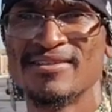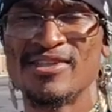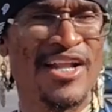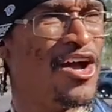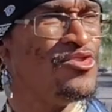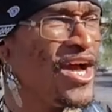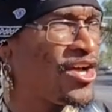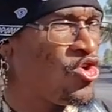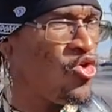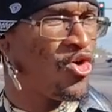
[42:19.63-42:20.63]
So now you
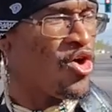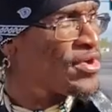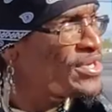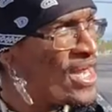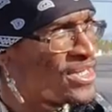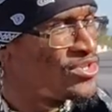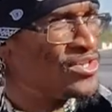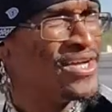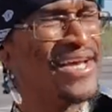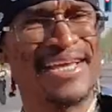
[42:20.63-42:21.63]
gotta go call your
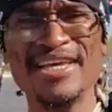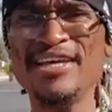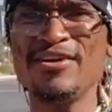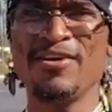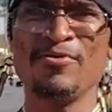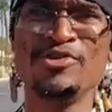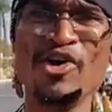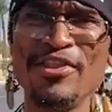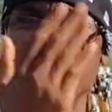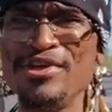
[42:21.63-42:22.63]
doctor and get
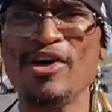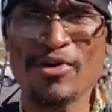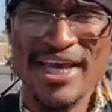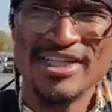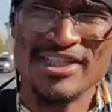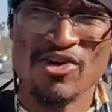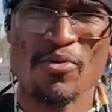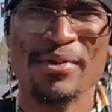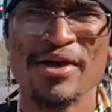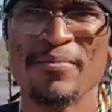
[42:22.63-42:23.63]
another relocation to
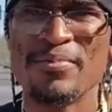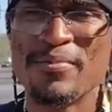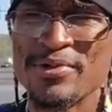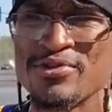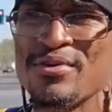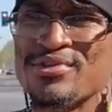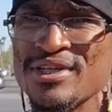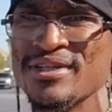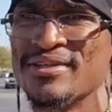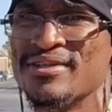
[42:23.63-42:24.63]
go pick up a prescription.